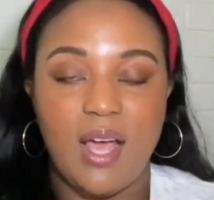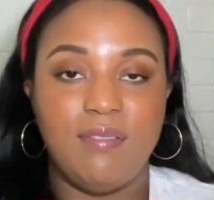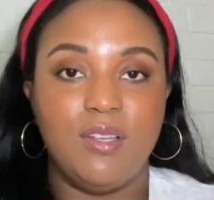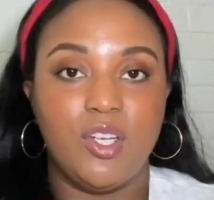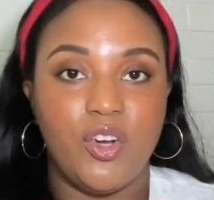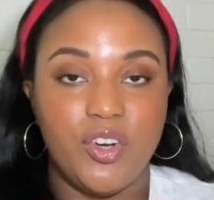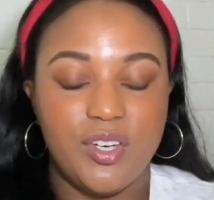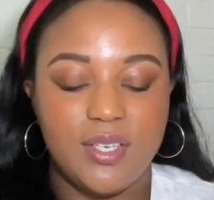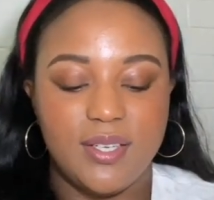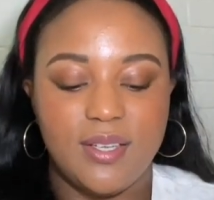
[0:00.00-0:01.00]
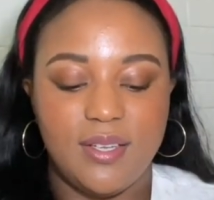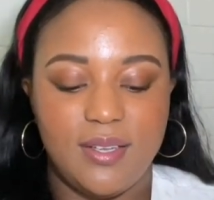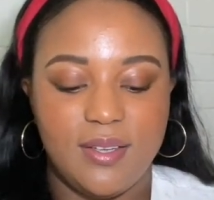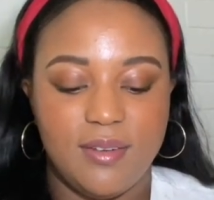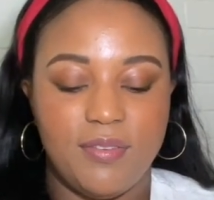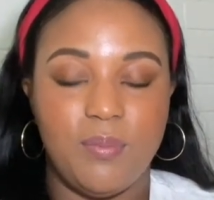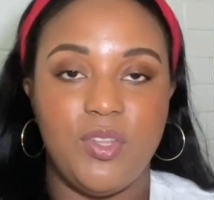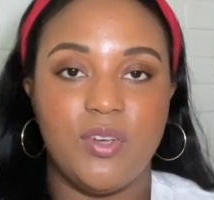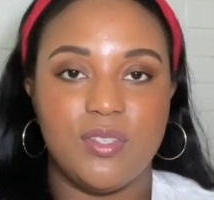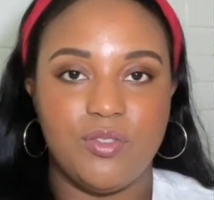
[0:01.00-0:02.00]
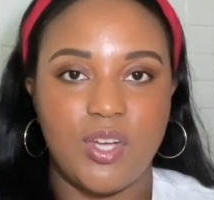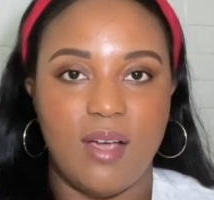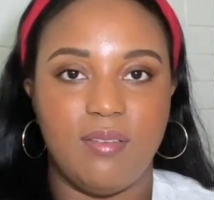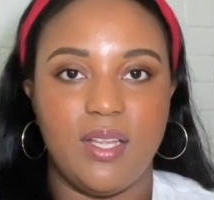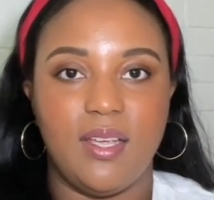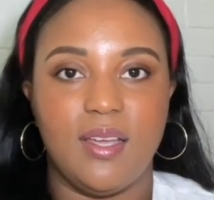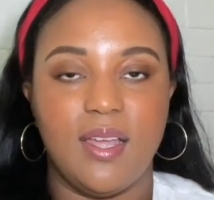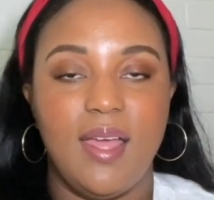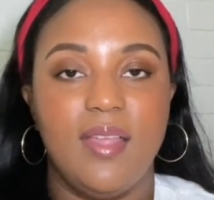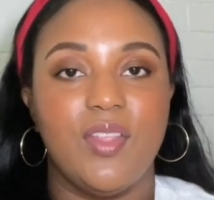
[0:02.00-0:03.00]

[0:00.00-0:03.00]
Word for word: I've learned from years of traveling